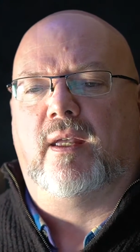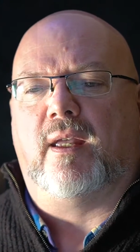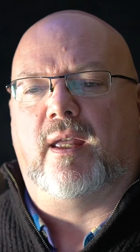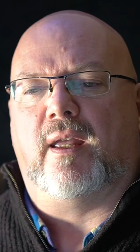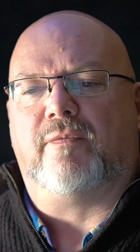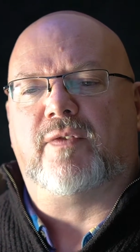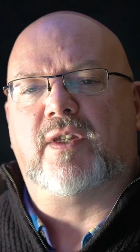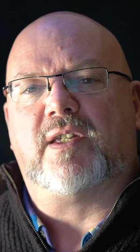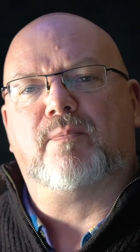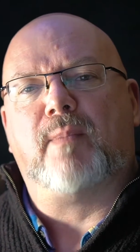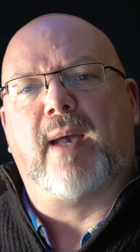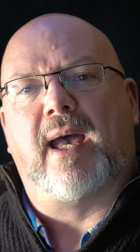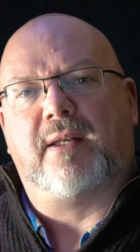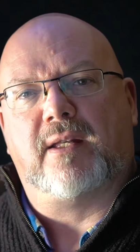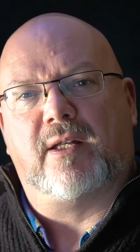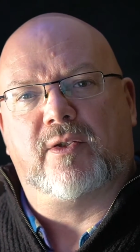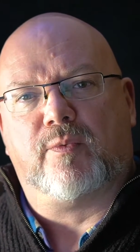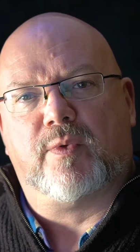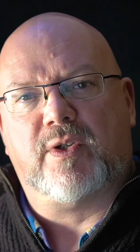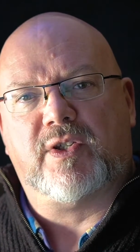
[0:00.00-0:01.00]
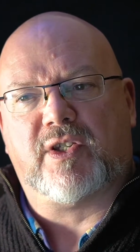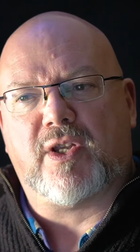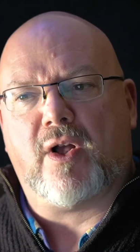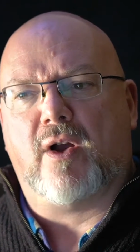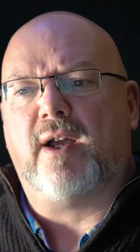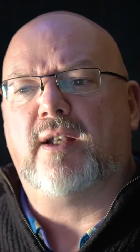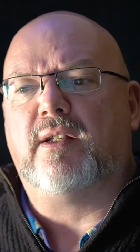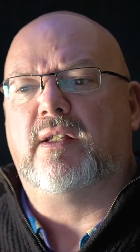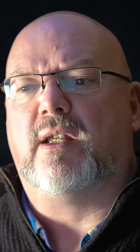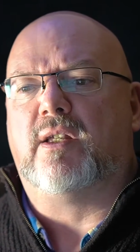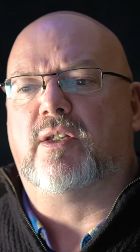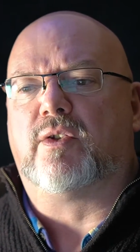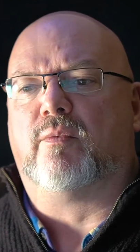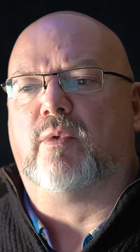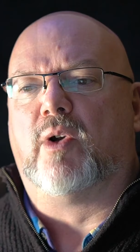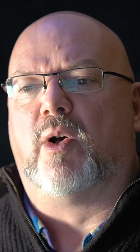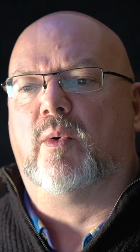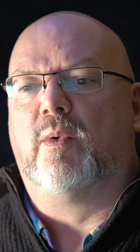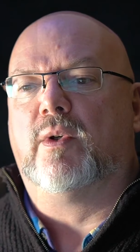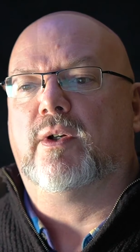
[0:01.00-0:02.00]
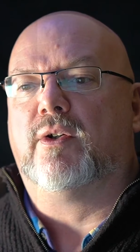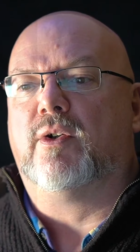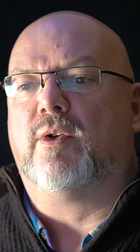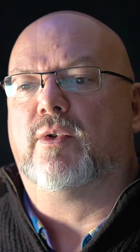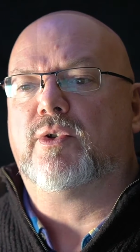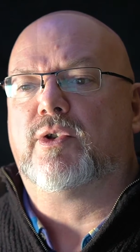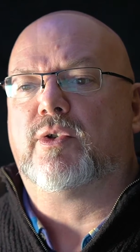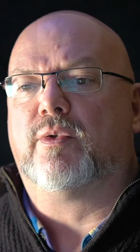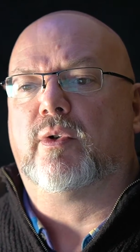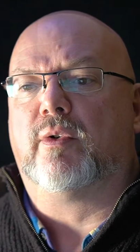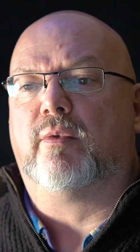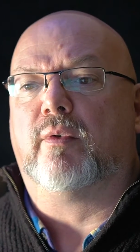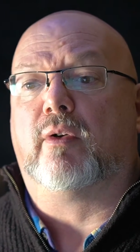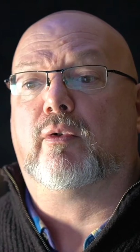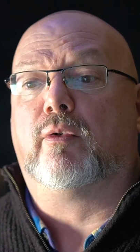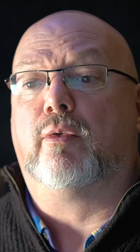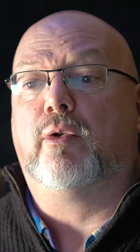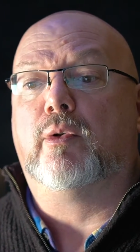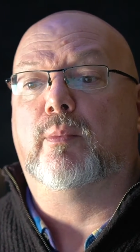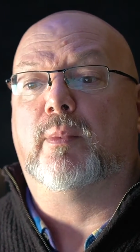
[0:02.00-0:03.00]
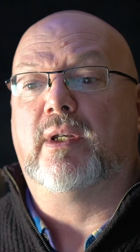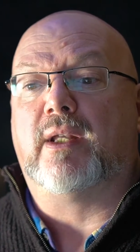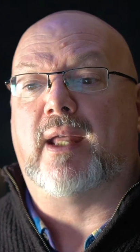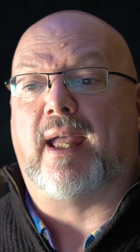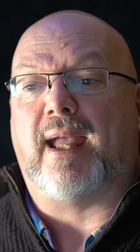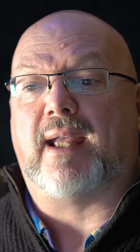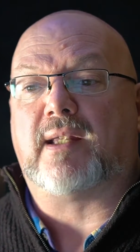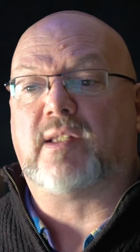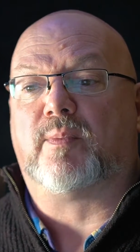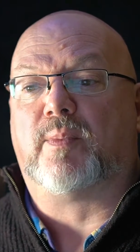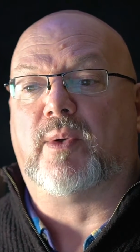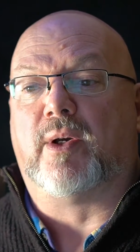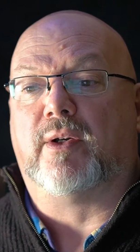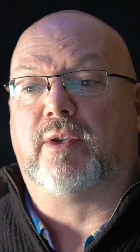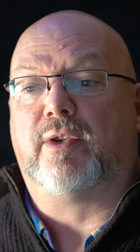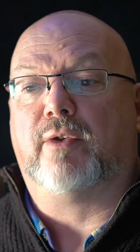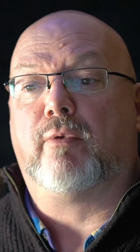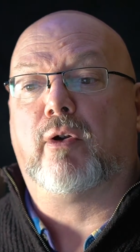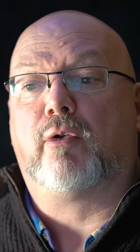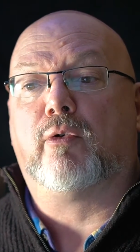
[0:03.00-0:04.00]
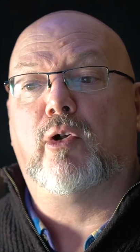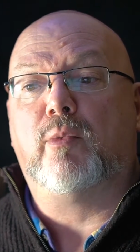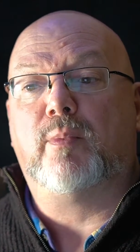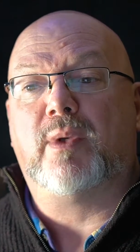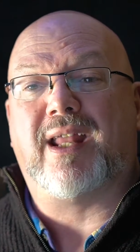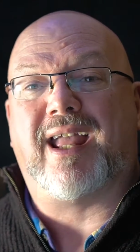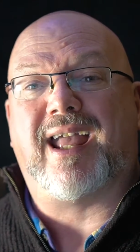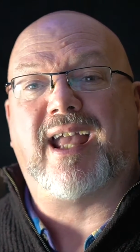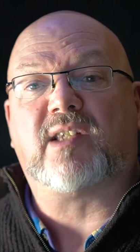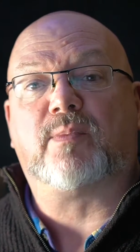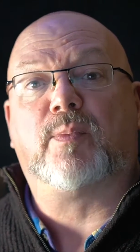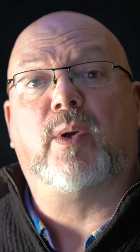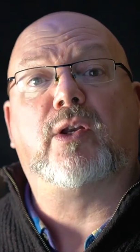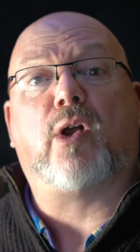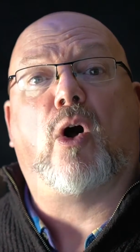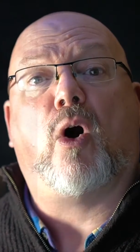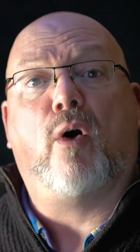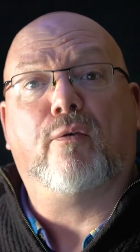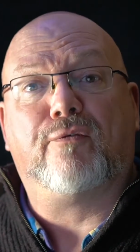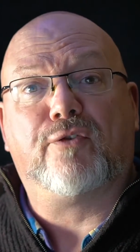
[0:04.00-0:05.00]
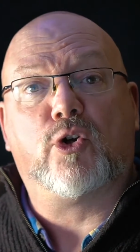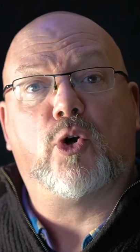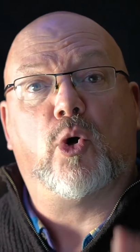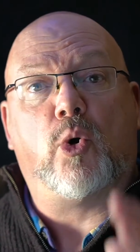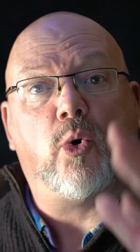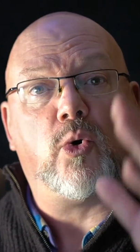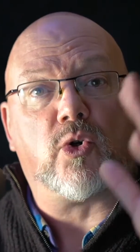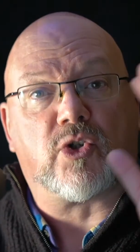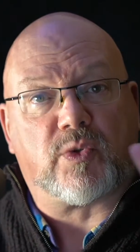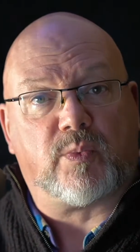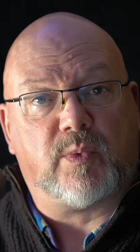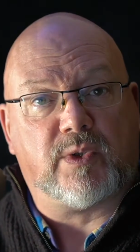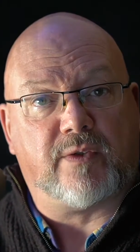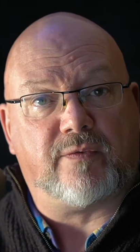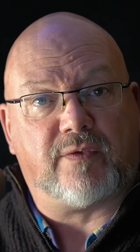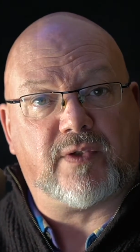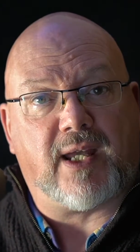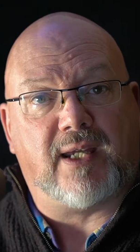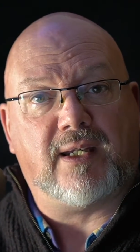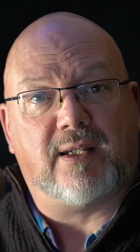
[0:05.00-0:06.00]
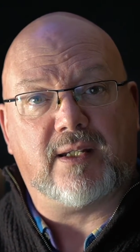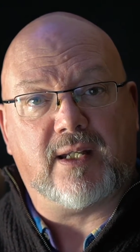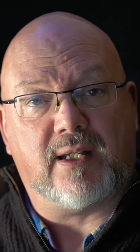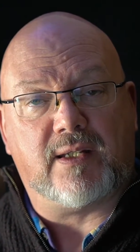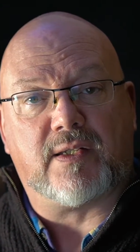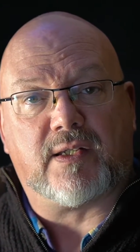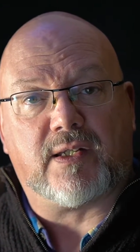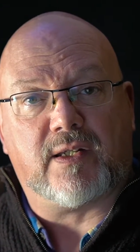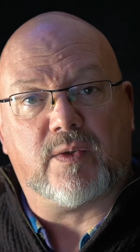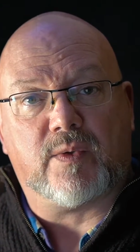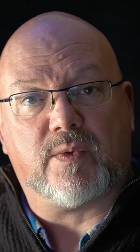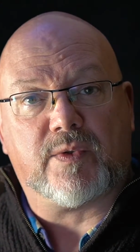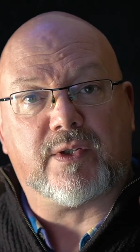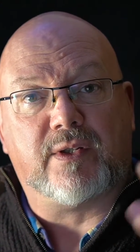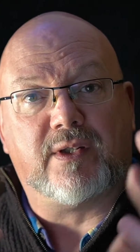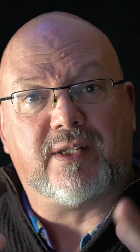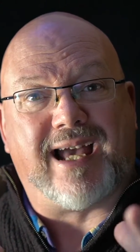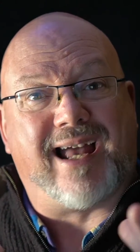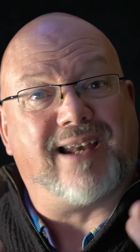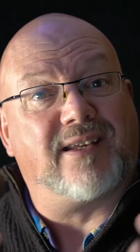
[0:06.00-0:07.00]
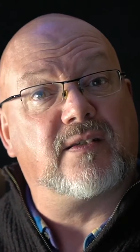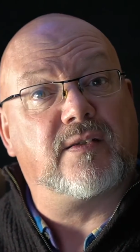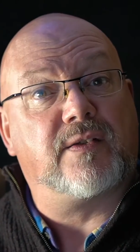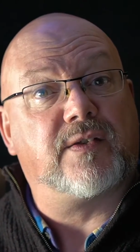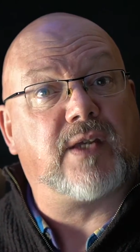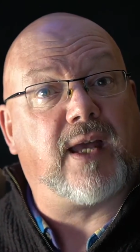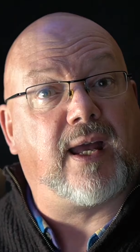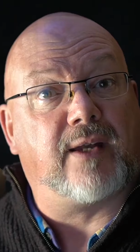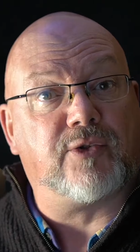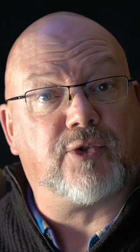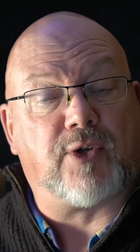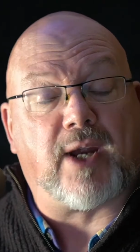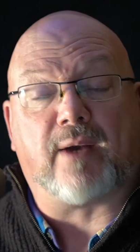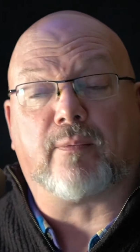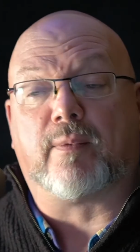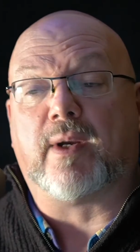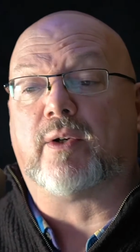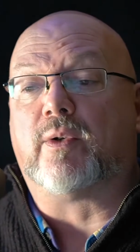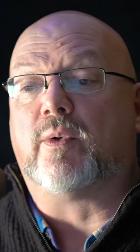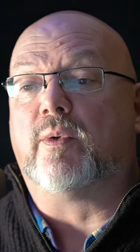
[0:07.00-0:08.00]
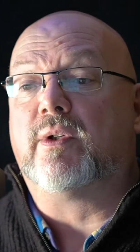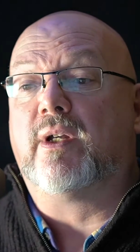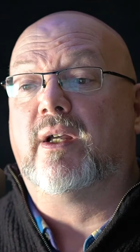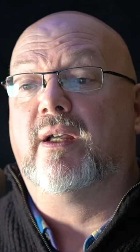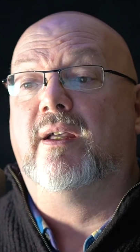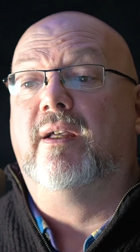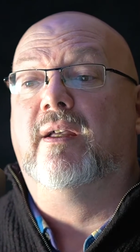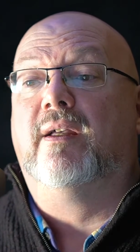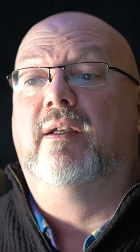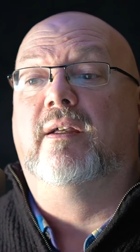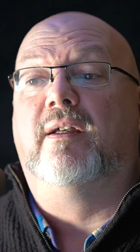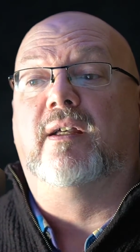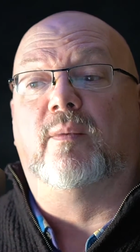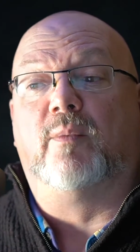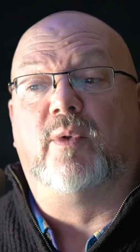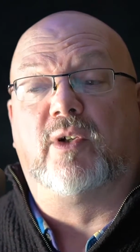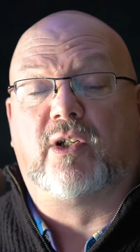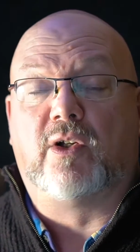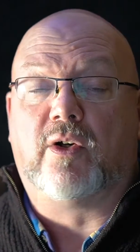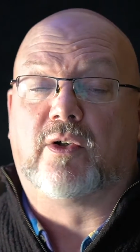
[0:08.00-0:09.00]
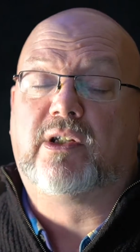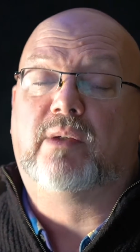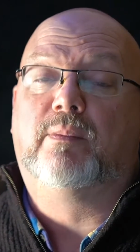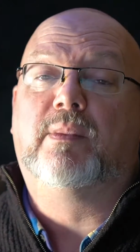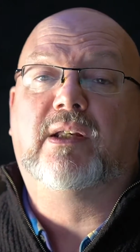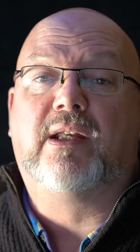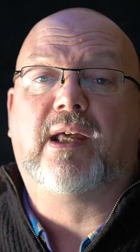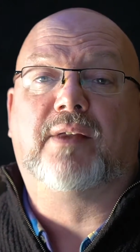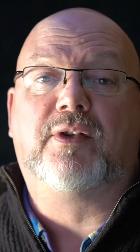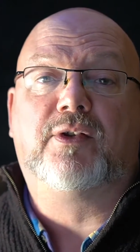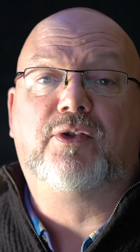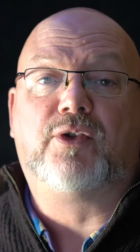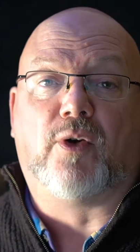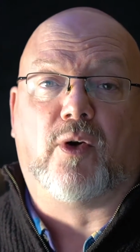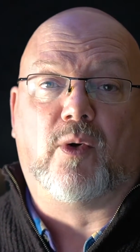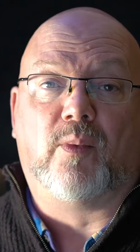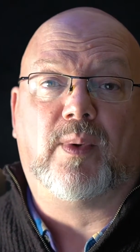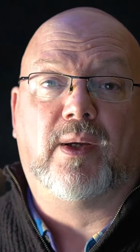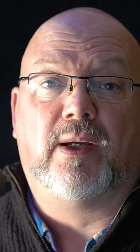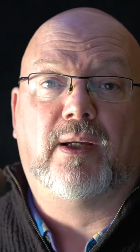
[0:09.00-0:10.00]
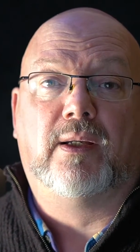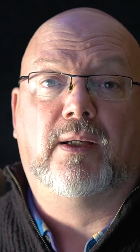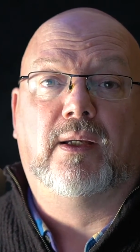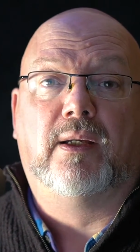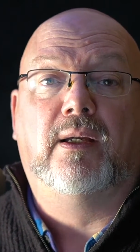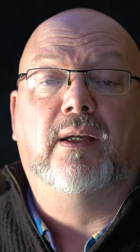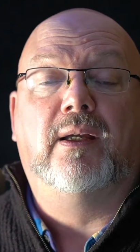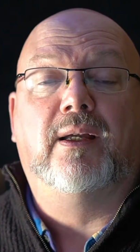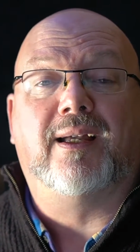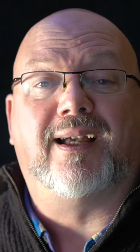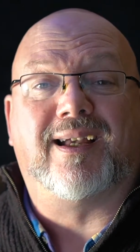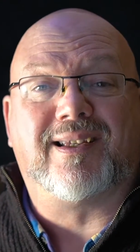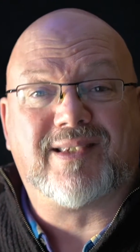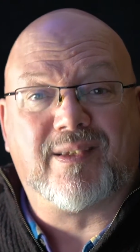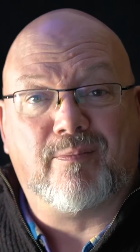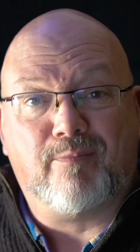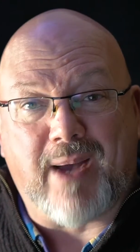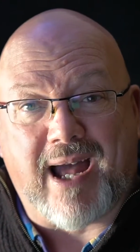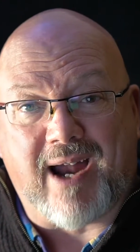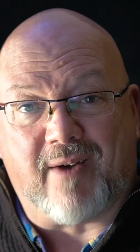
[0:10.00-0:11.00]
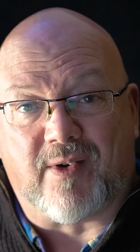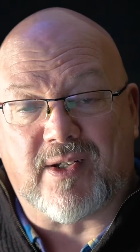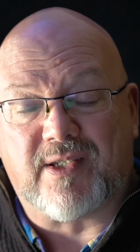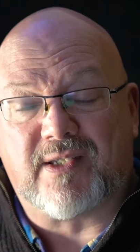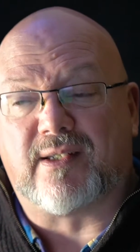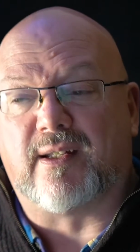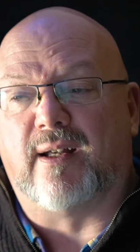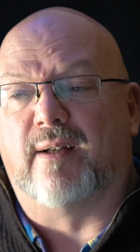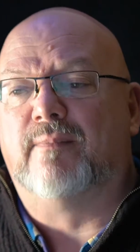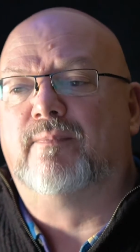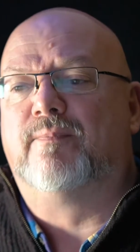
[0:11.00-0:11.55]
If this man had resigned his role and gone to a recruitment expert, the recruitment expert, of course, would have taken his skills and talents and track record and would have got him another job as a barrister.